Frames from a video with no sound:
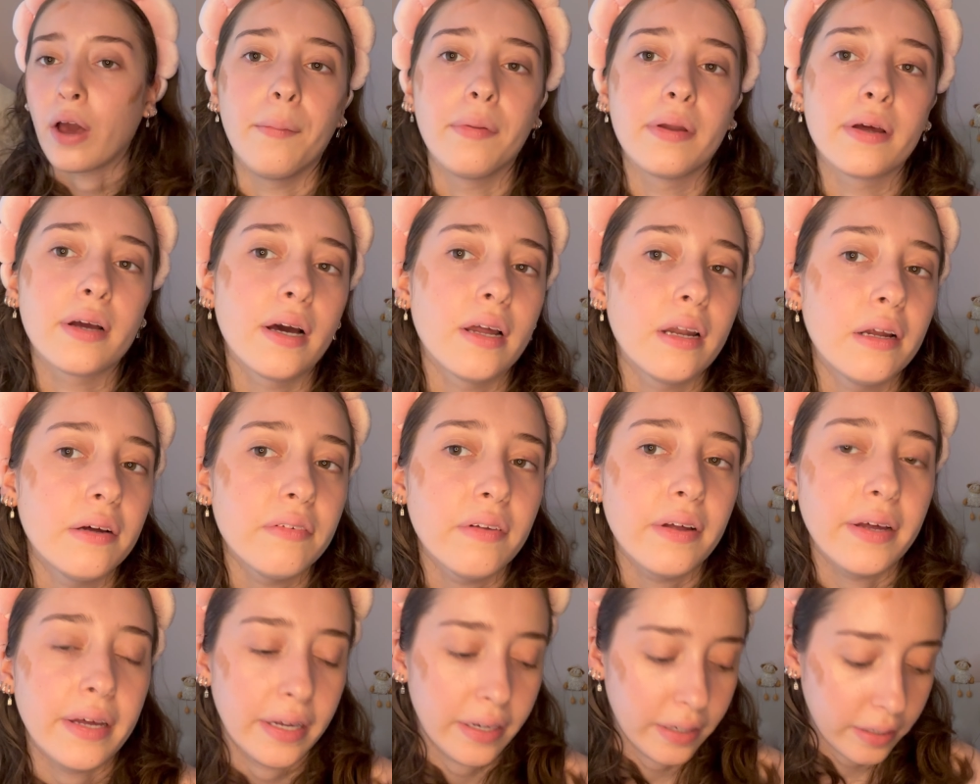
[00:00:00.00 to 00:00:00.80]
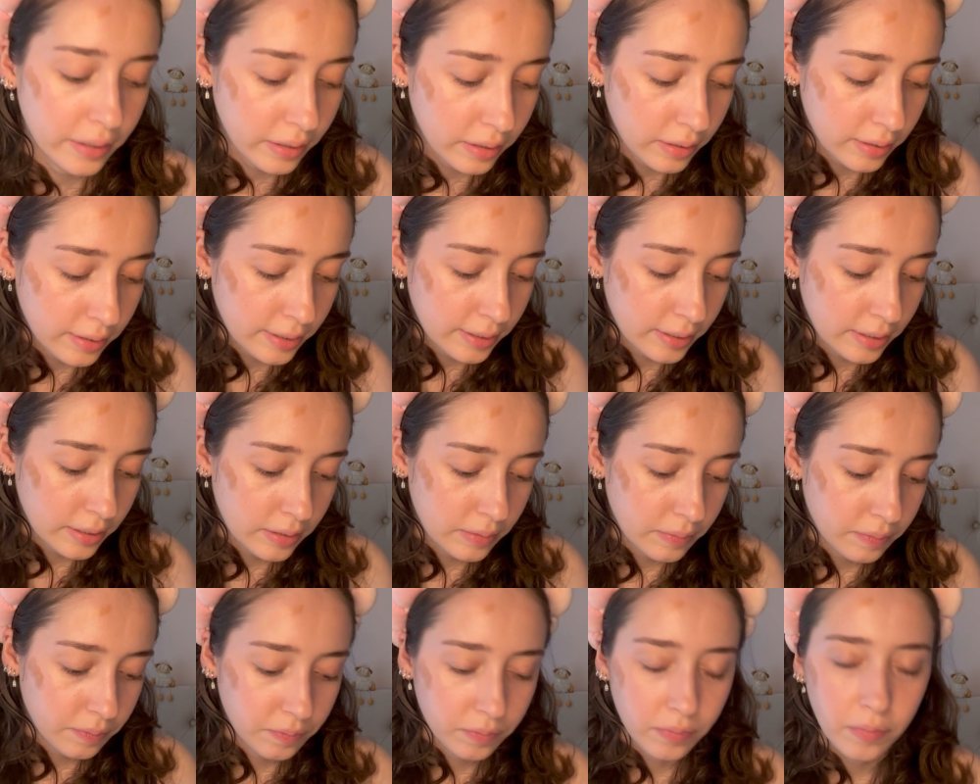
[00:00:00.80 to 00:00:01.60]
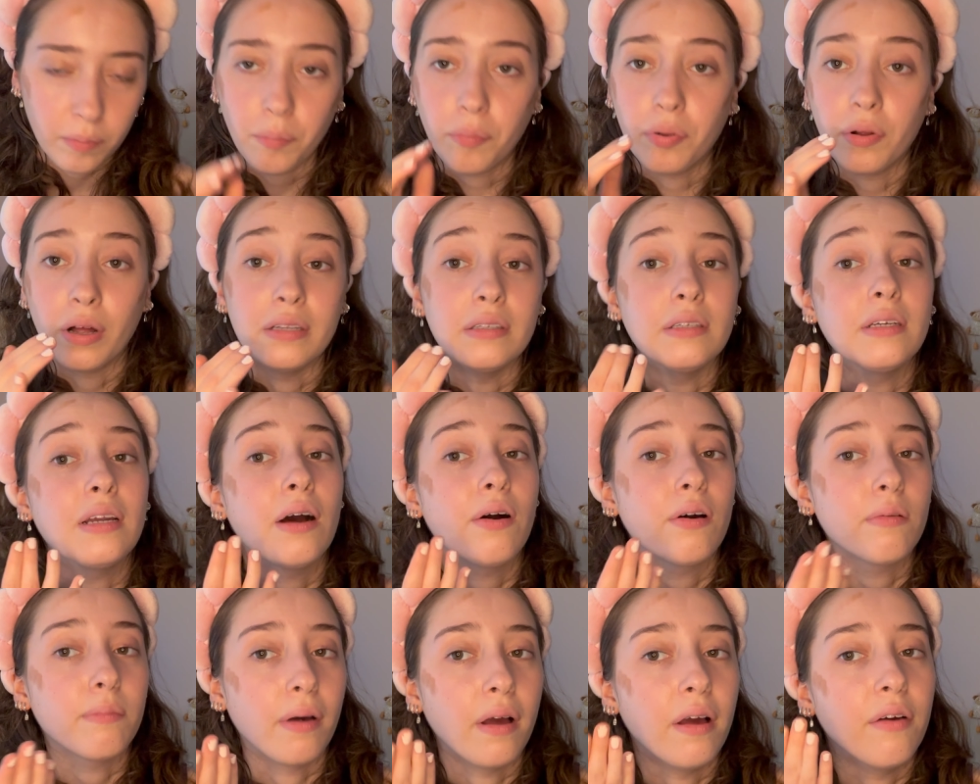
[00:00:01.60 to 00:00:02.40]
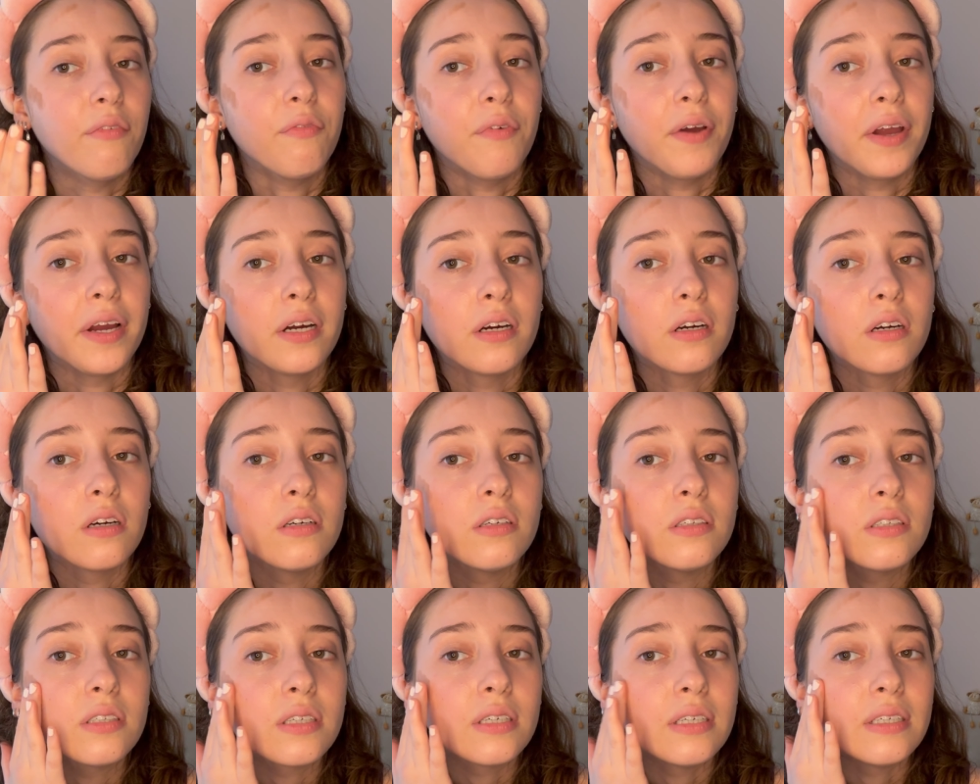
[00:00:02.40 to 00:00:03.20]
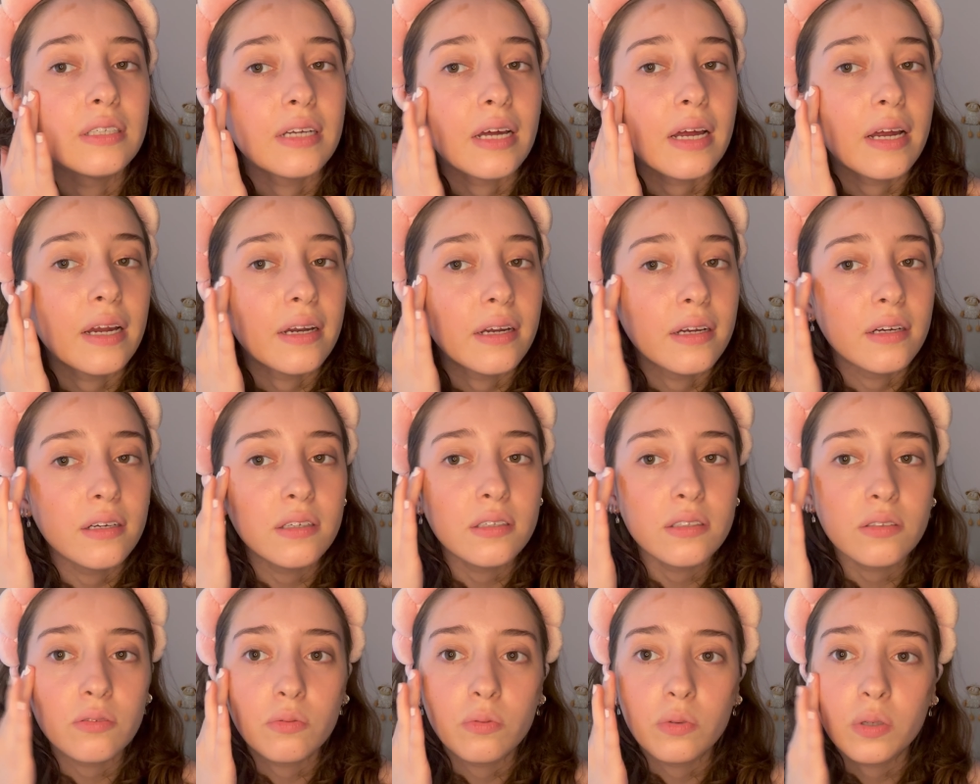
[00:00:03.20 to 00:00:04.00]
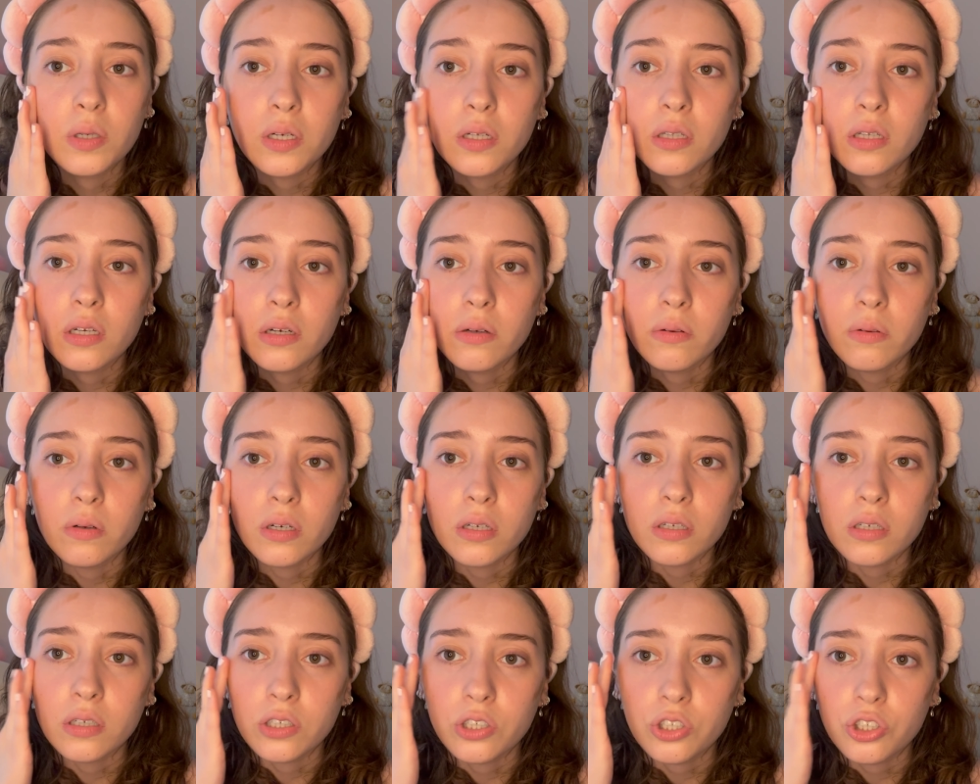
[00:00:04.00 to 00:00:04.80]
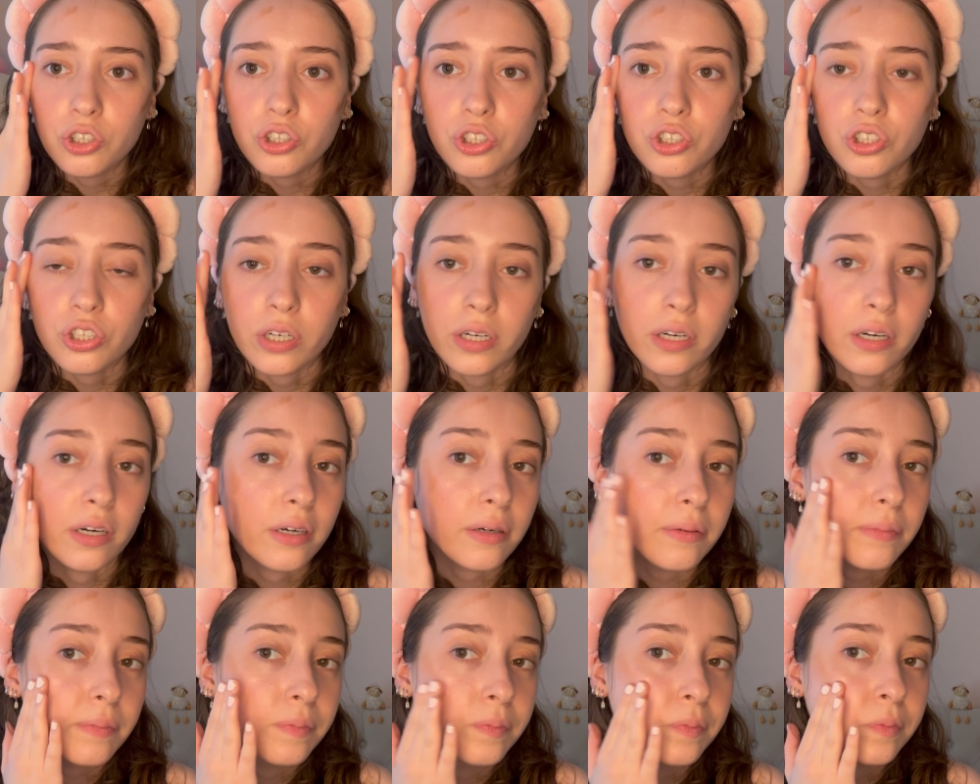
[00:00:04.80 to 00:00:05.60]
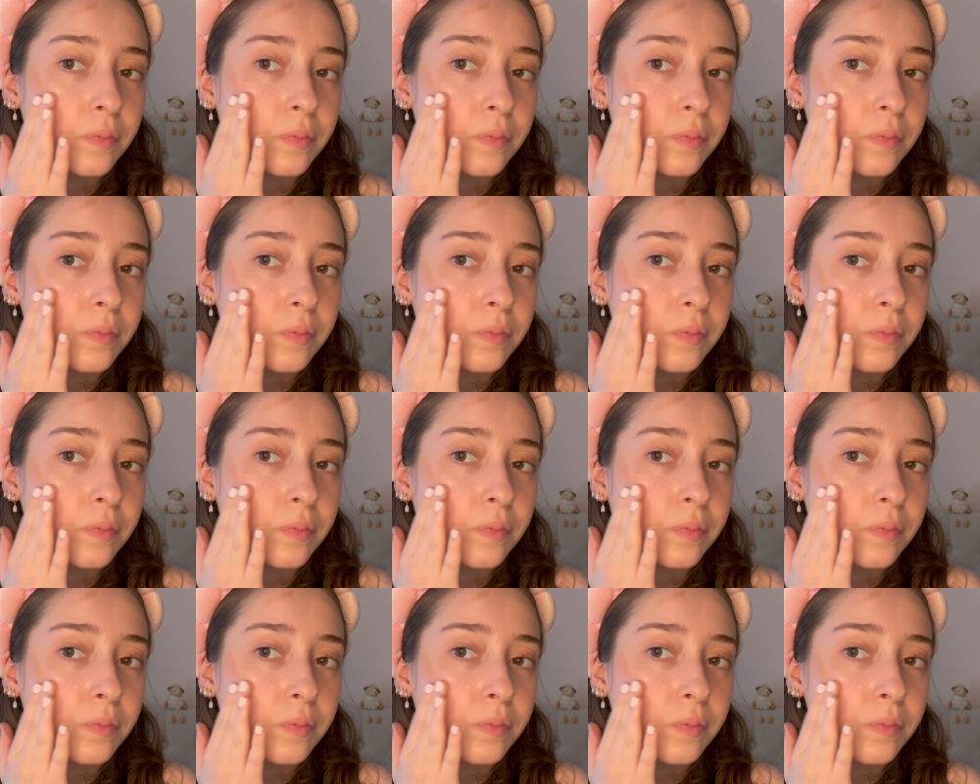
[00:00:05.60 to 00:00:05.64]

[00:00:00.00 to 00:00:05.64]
I kind of like blend it out with my fingers because it is really, really sheer.